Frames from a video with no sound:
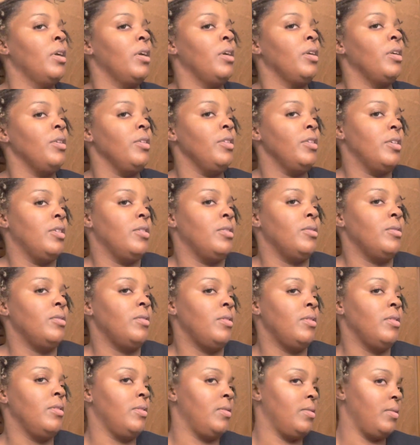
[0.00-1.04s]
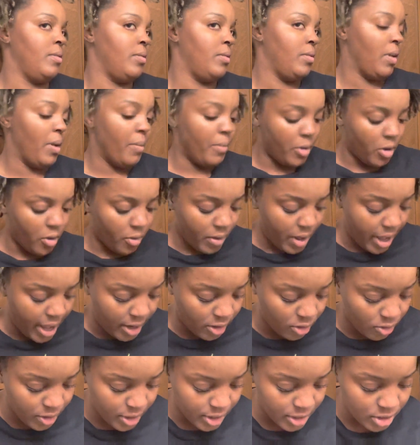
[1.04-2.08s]
you know, I'm going to
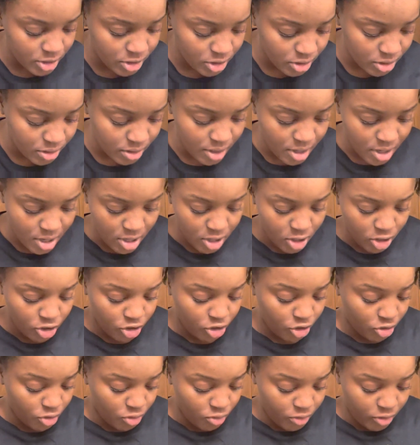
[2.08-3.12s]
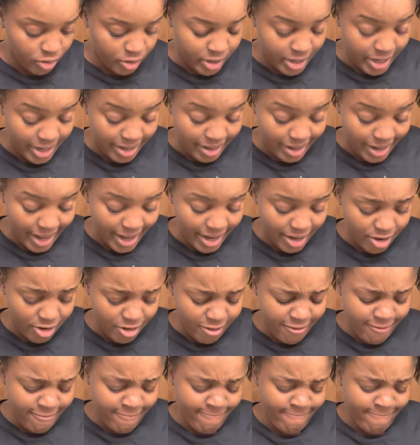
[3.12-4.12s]
handle this sooner than later.